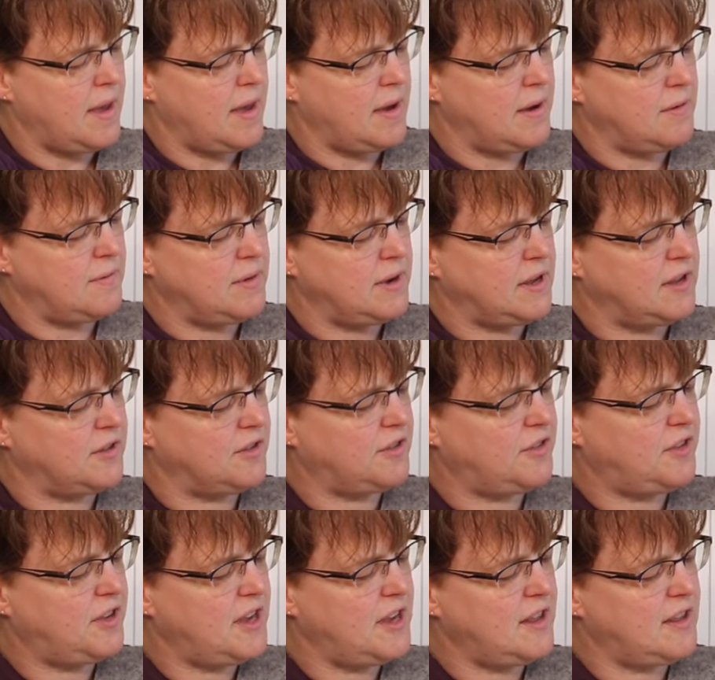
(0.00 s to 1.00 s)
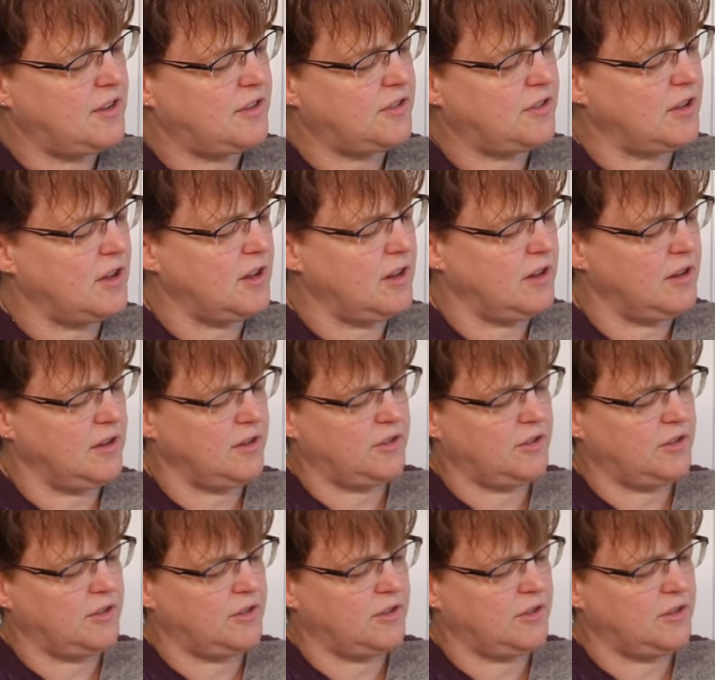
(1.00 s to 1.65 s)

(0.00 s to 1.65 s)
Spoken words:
And we can see this little